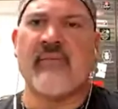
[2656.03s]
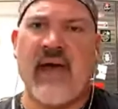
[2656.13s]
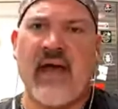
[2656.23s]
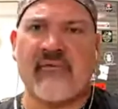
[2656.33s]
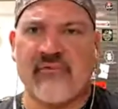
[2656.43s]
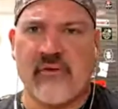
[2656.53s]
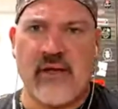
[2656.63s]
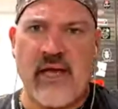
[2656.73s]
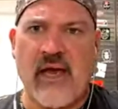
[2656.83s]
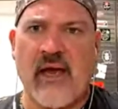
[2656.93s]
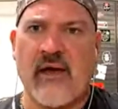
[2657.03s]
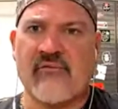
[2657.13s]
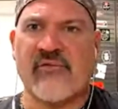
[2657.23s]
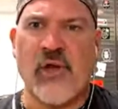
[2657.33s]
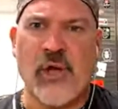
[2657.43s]
back for a guy out
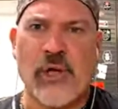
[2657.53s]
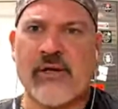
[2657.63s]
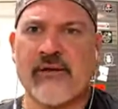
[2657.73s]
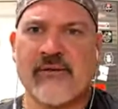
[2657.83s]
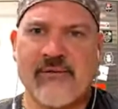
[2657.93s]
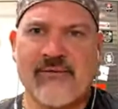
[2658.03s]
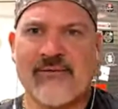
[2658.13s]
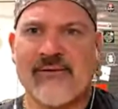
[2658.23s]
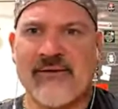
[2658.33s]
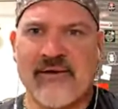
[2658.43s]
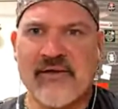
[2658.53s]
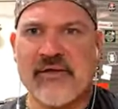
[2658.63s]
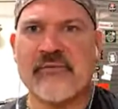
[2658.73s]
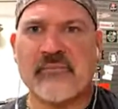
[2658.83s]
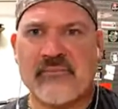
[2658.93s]
of Florida. Uh
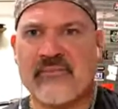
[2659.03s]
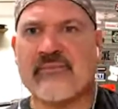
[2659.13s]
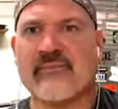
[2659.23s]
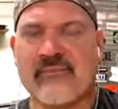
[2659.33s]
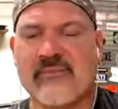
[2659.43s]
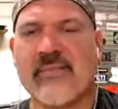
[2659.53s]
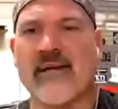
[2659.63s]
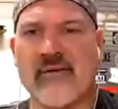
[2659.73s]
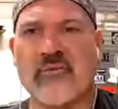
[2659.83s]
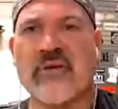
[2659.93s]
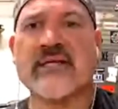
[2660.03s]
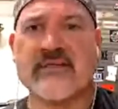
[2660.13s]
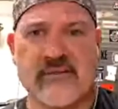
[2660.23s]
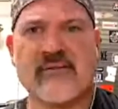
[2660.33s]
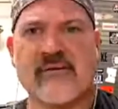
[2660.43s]
you you know,
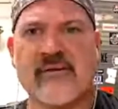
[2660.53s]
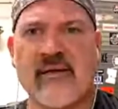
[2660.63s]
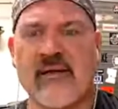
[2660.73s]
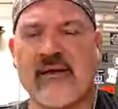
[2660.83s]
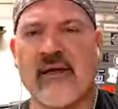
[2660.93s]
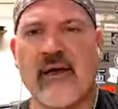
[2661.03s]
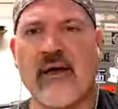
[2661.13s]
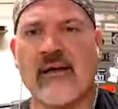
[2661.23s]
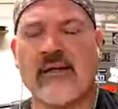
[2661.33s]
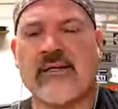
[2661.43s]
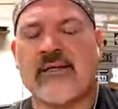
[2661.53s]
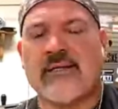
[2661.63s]
Reese. And uh Oh, okay.